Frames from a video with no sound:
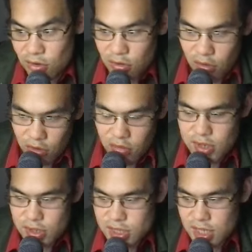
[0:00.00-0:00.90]
Or we
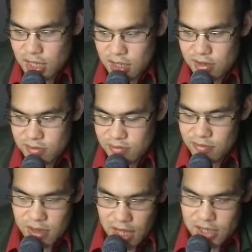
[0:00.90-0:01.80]
could say,
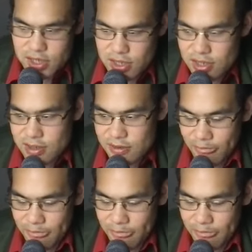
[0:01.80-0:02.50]
well, actually,